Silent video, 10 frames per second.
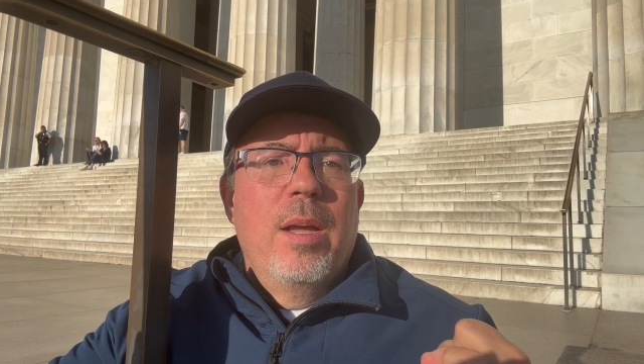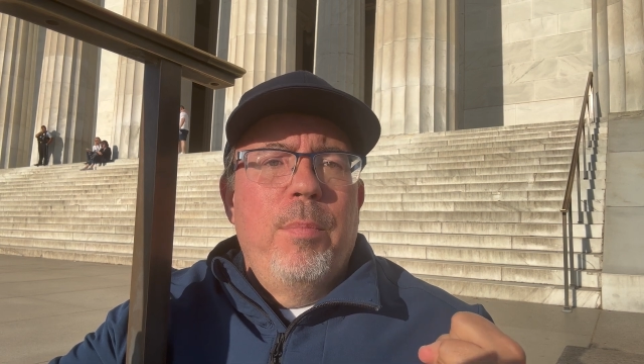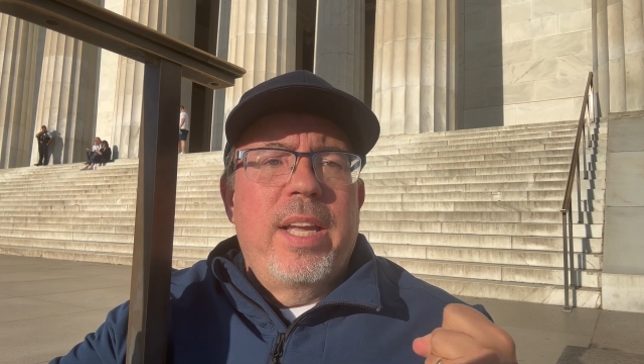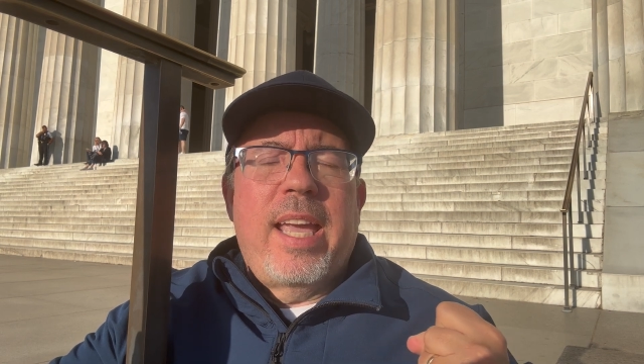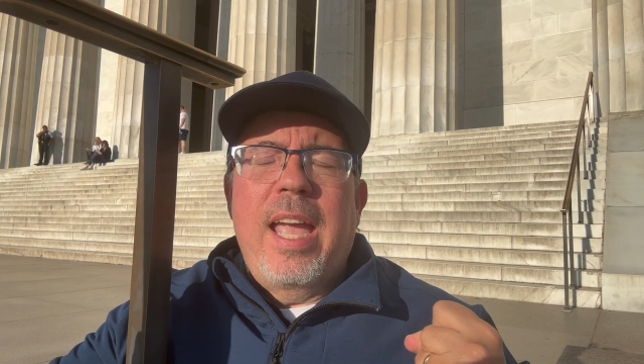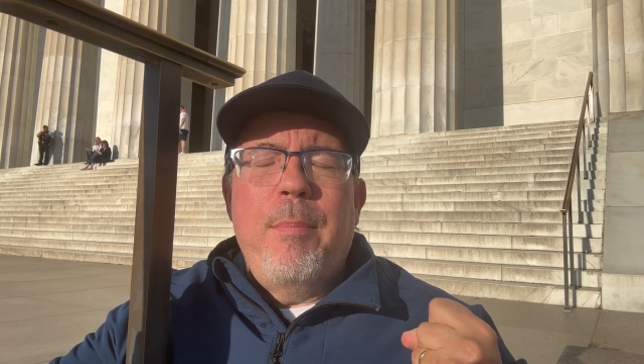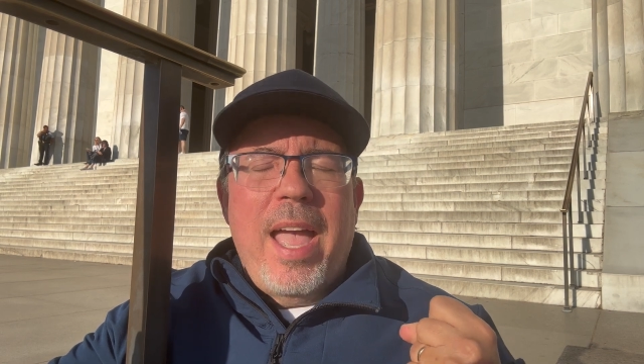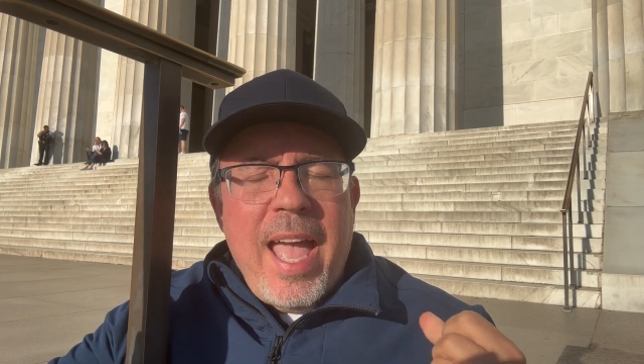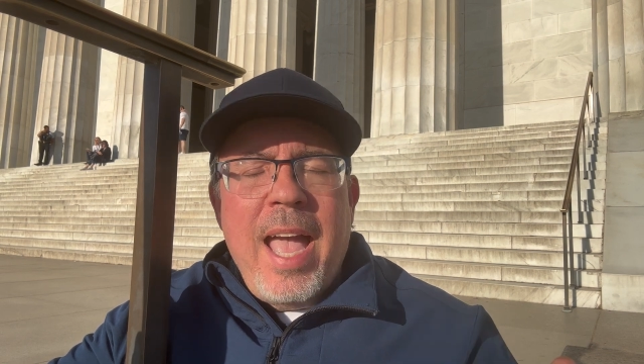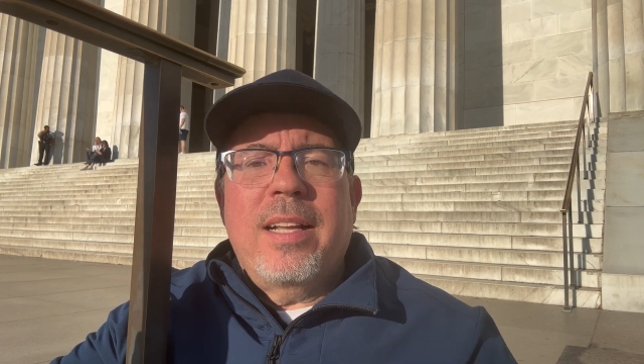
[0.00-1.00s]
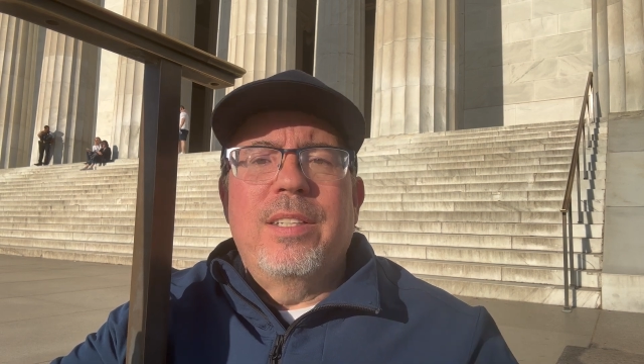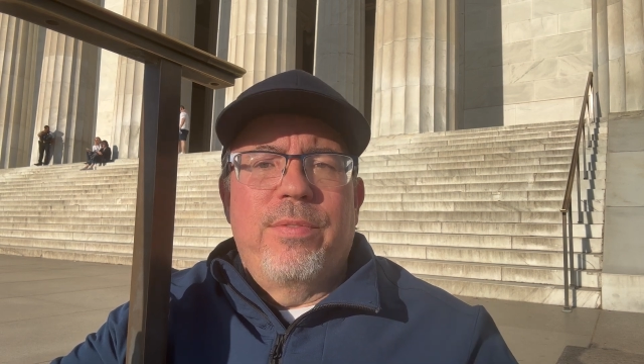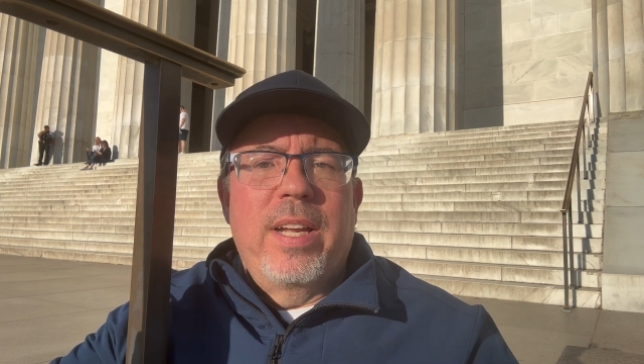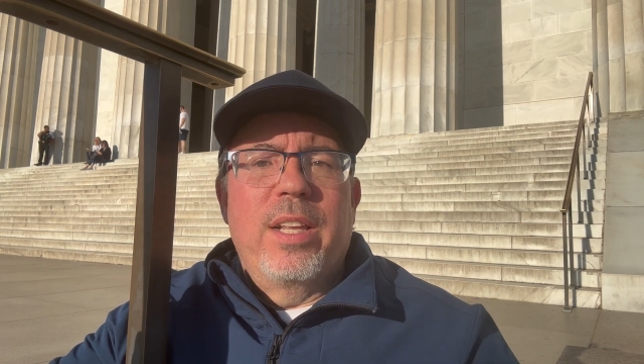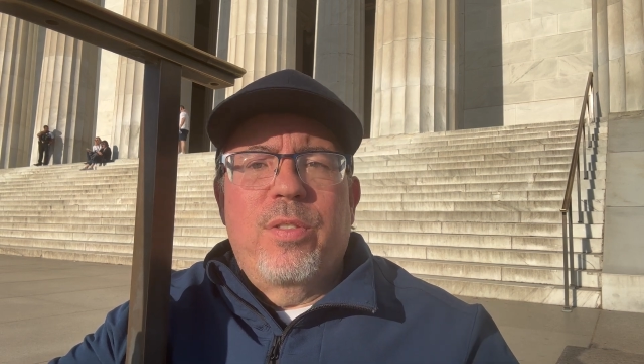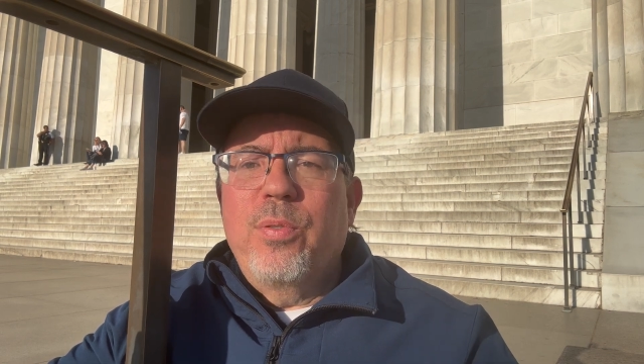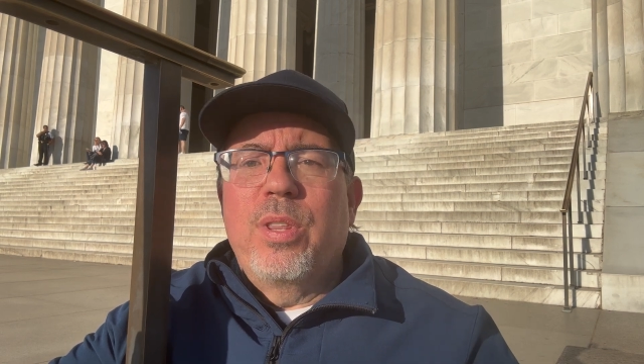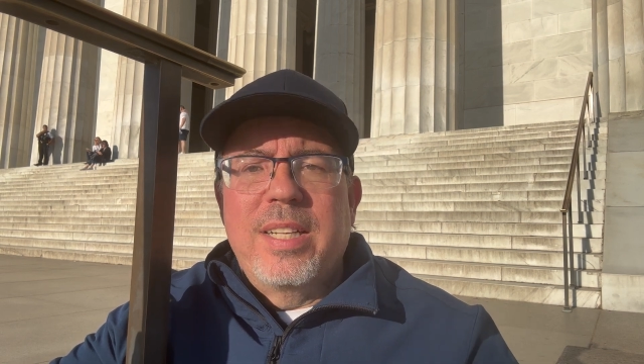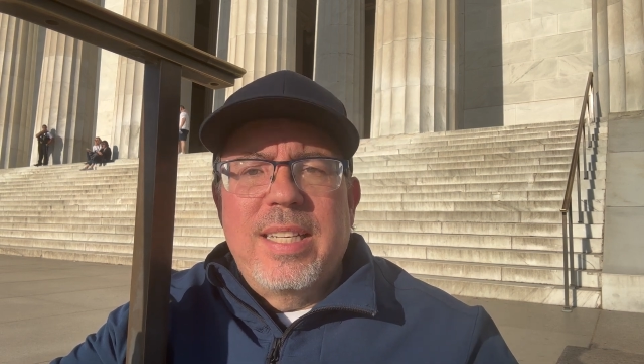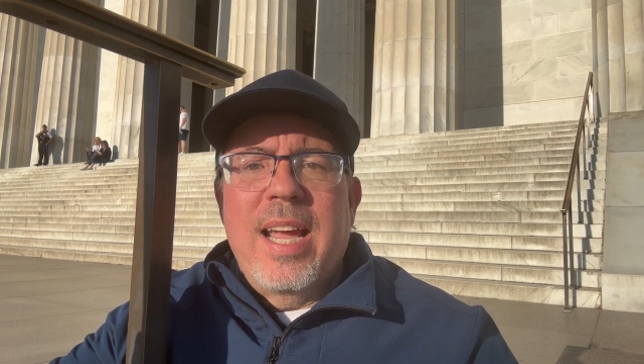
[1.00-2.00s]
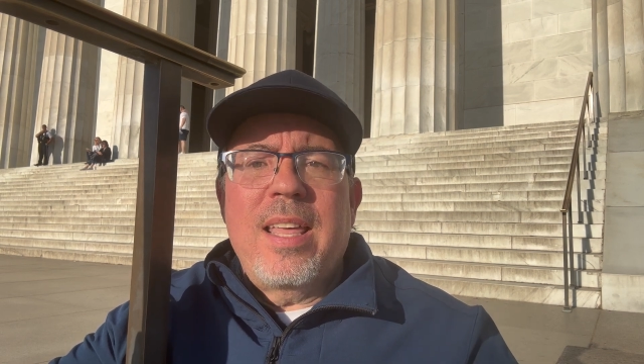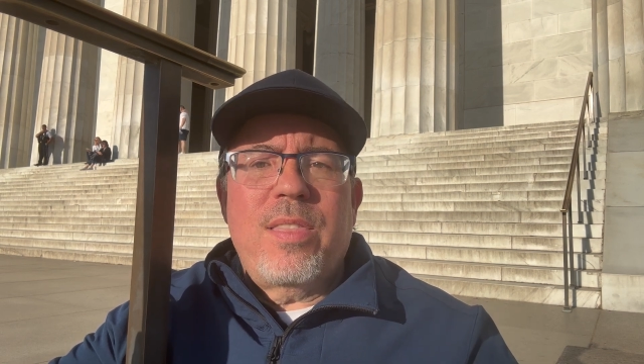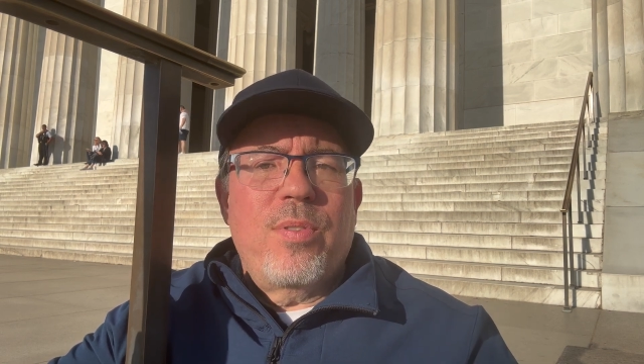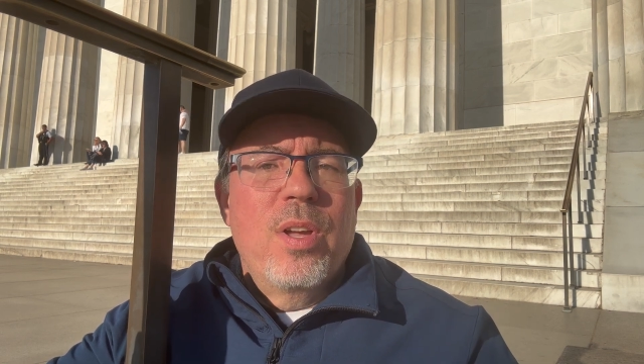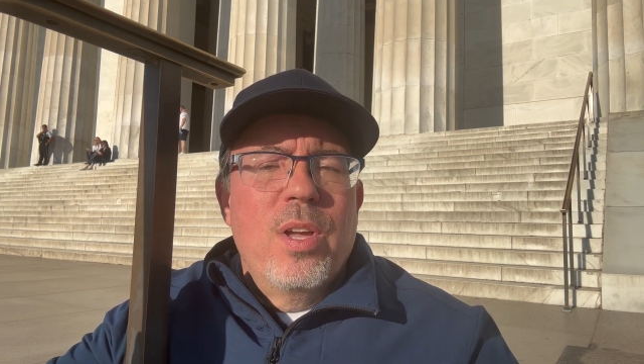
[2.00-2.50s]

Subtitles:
became activated through the death,